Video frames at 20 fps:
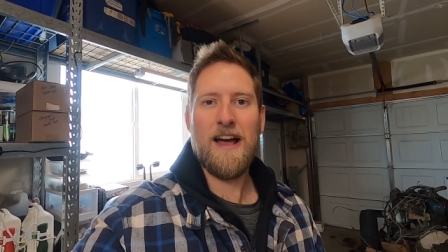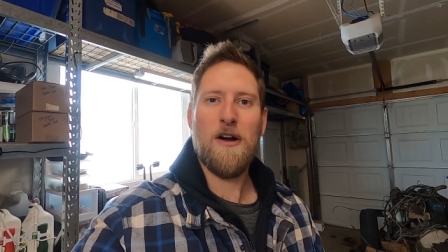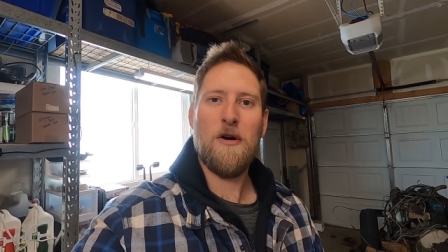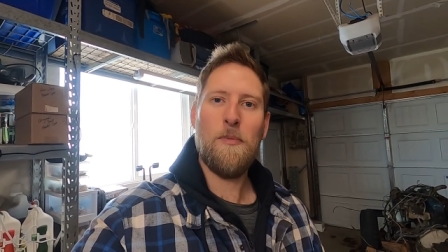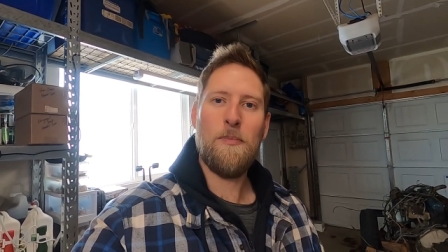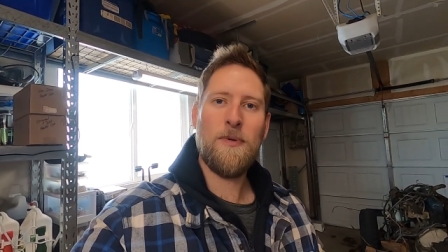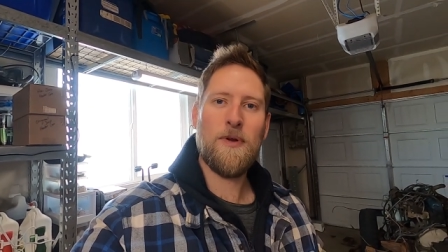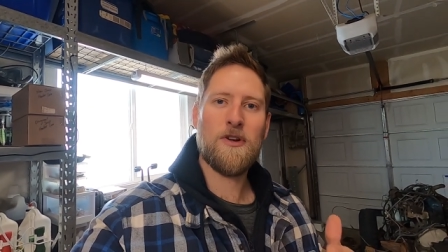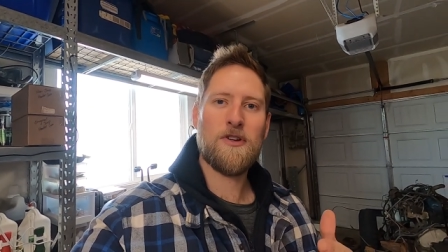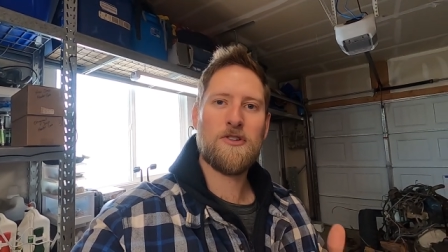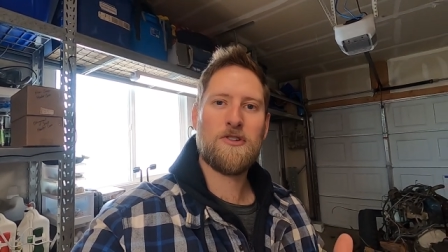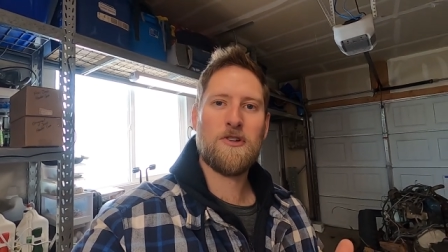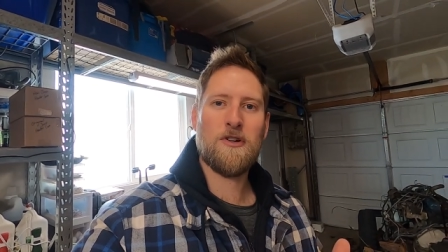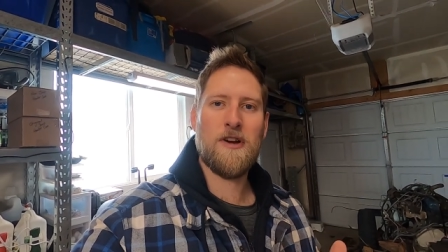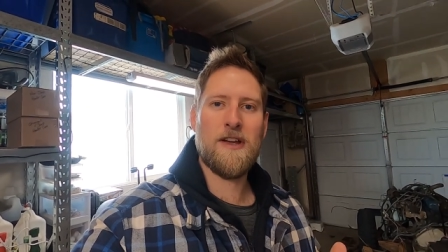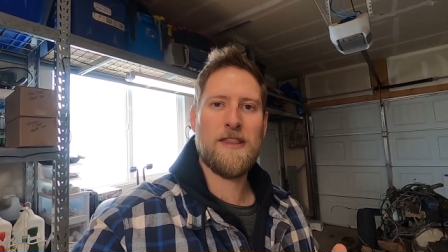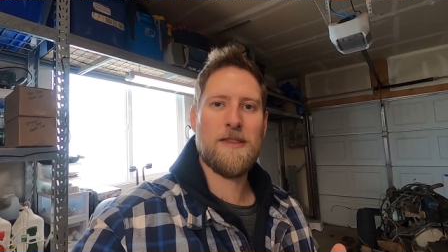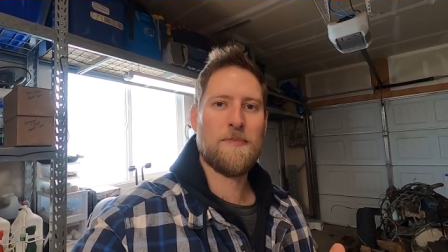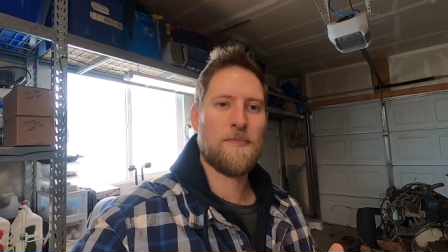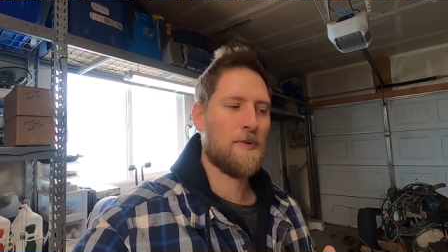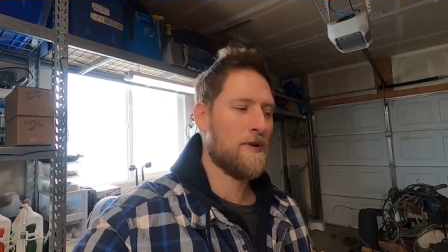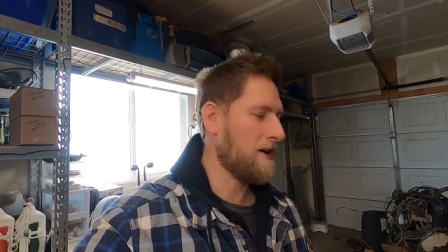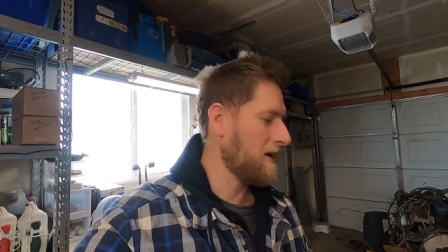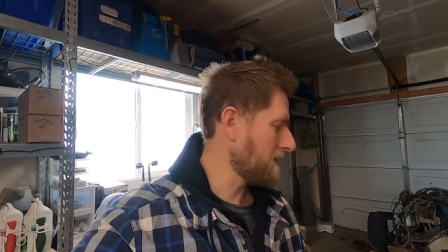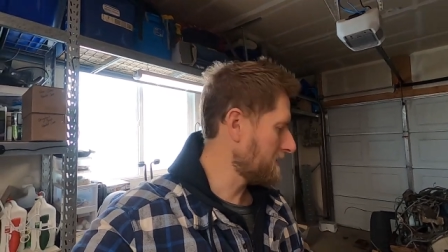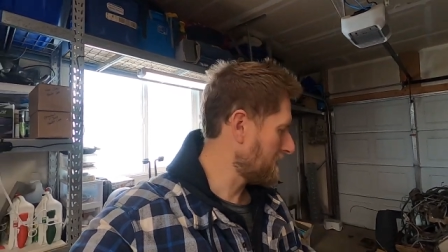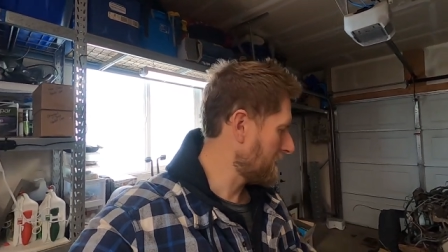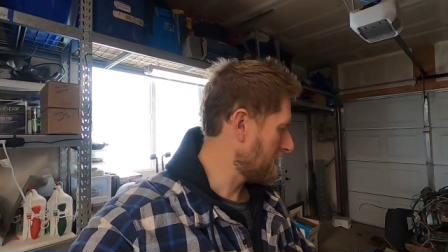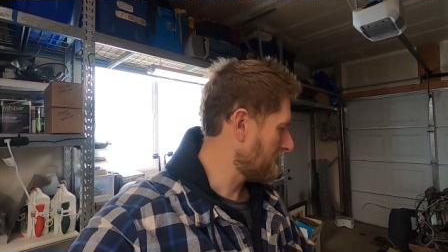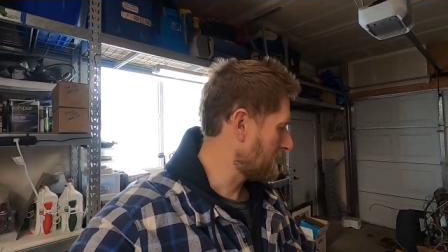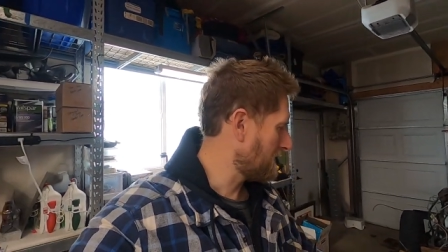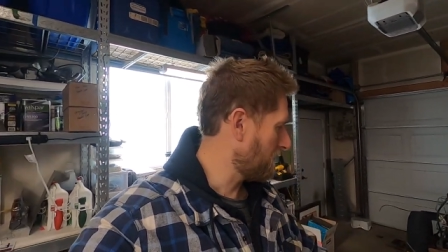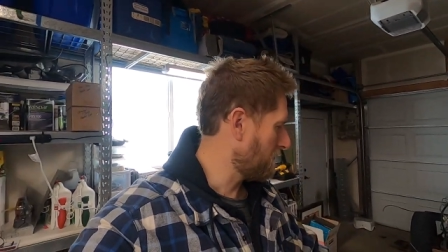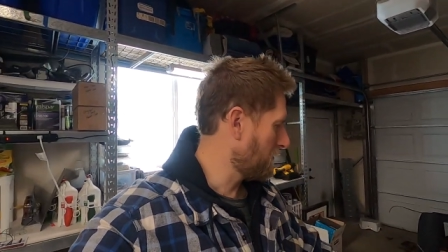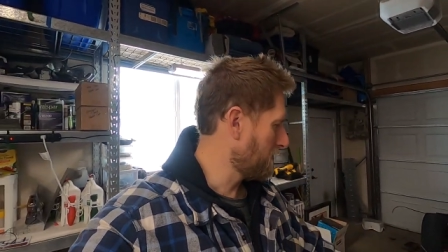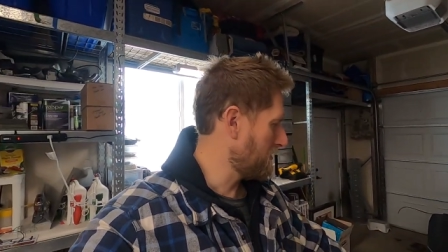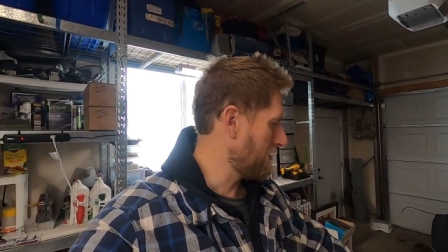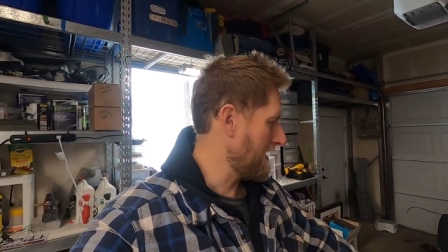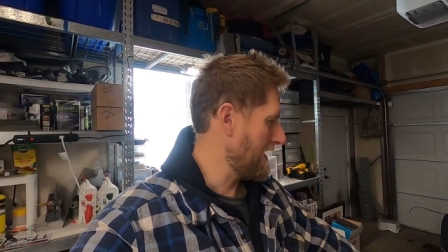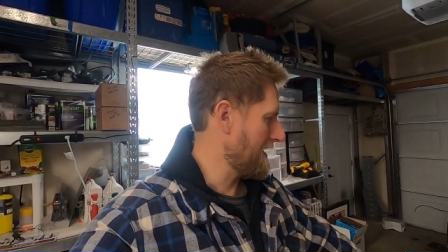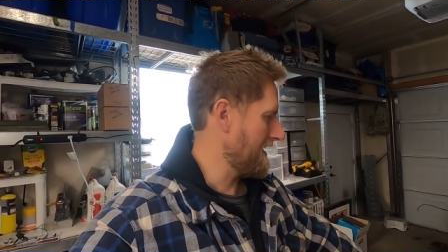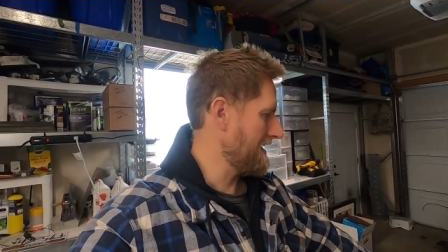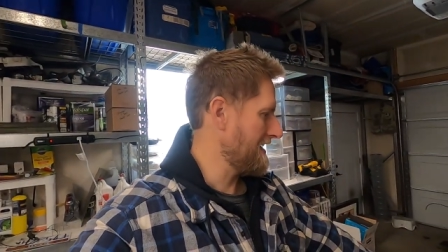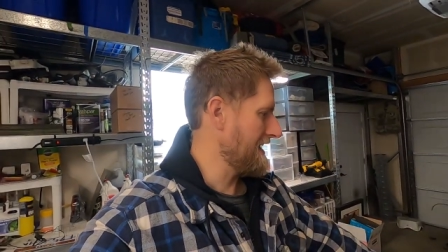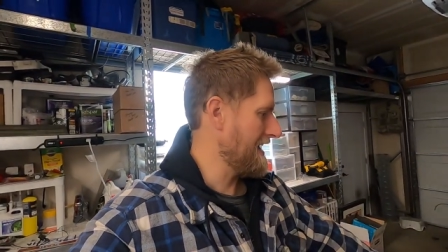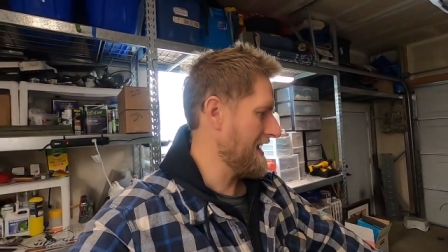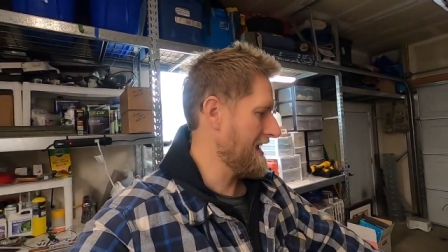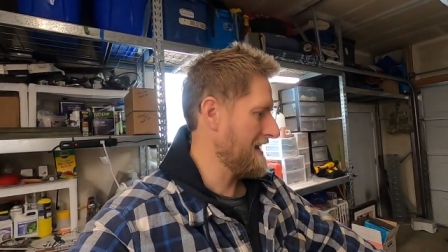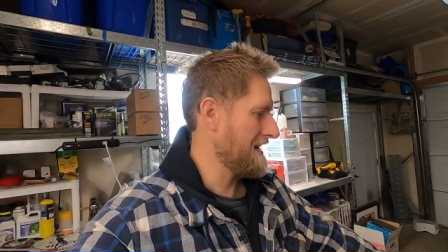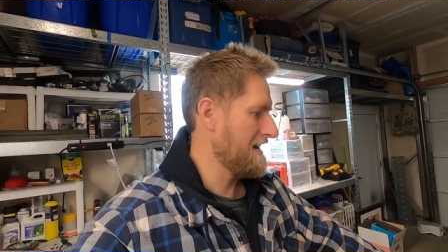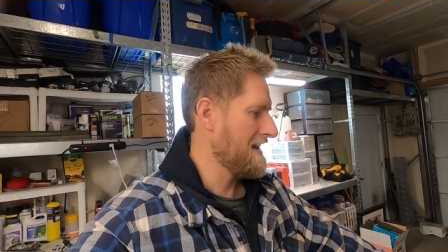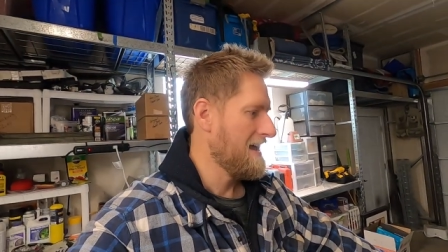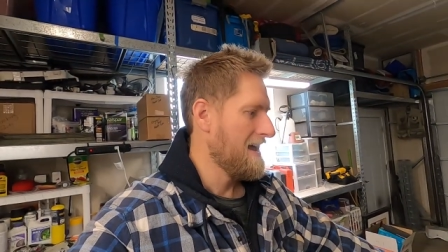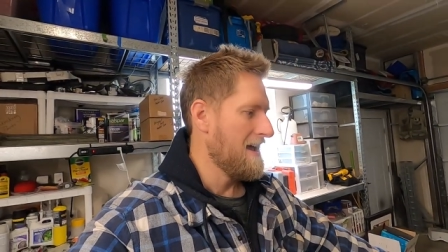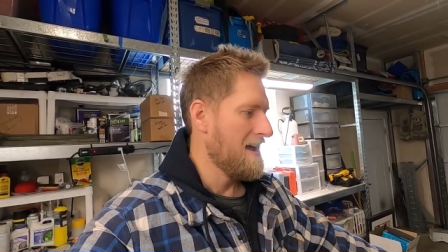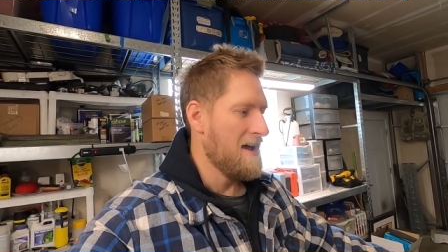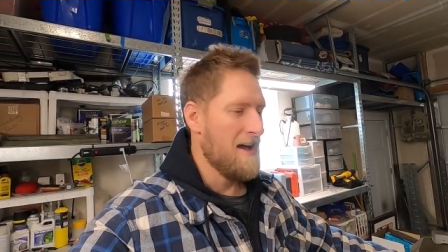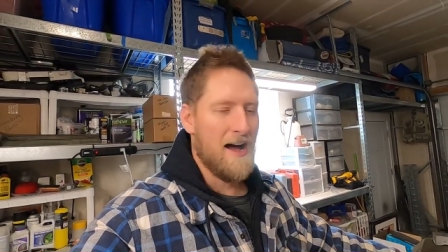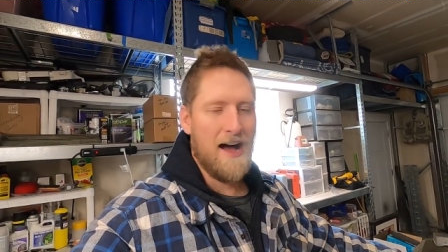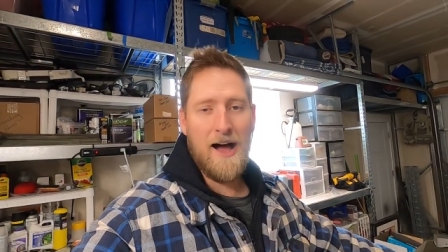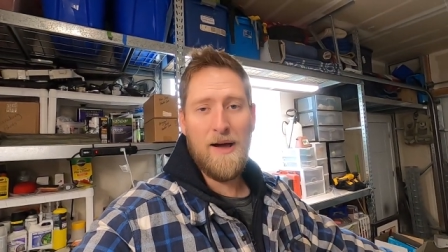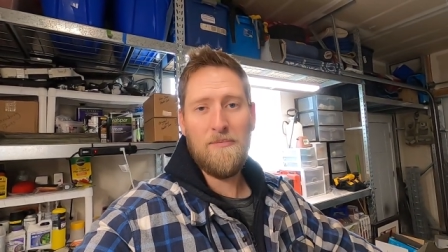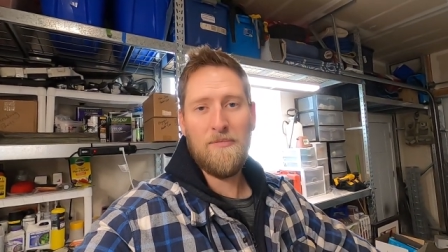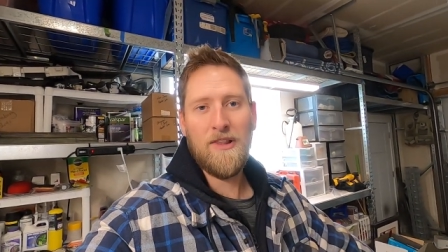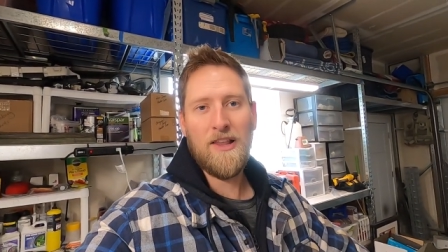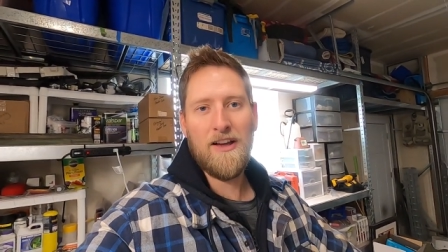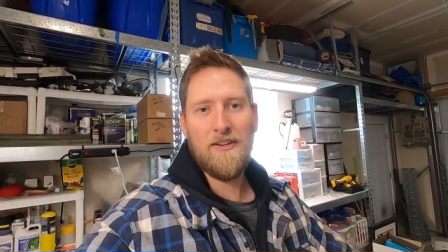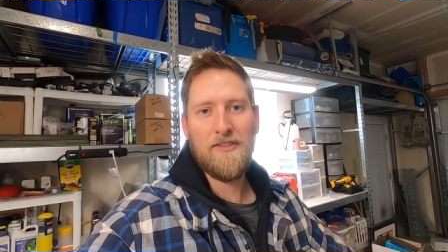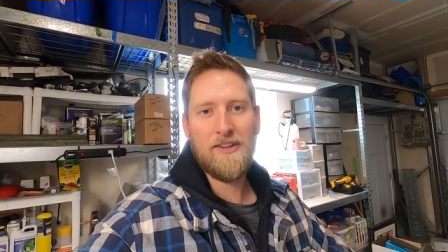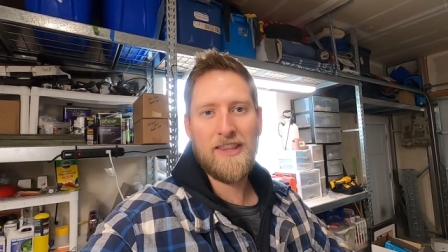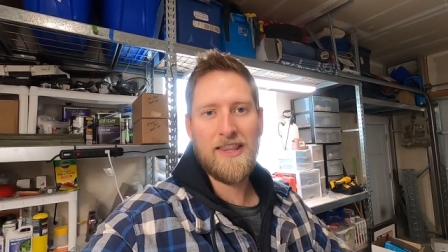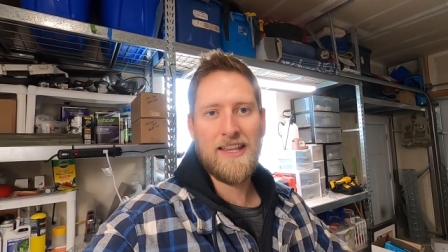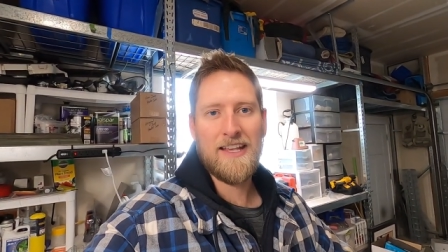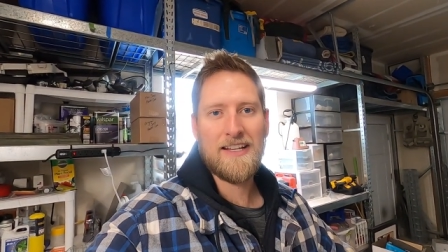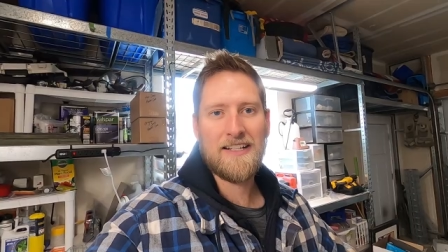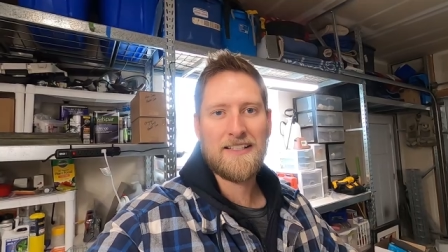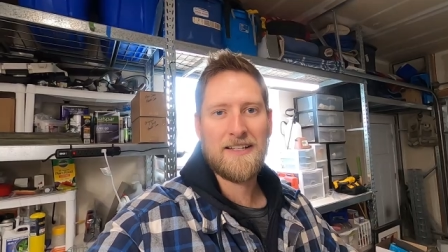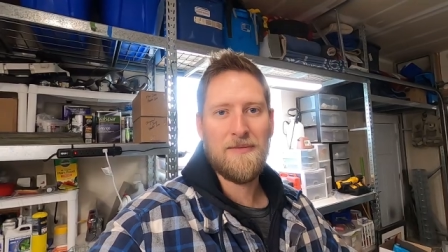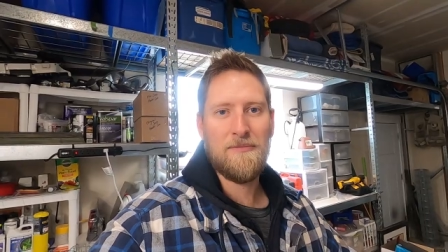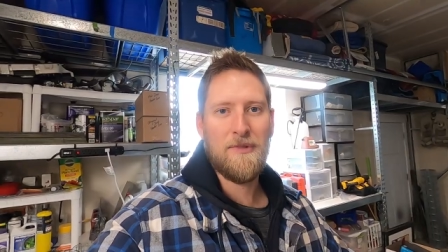I hope you're enjoying the process of Lieutenant Dan I'm loving this.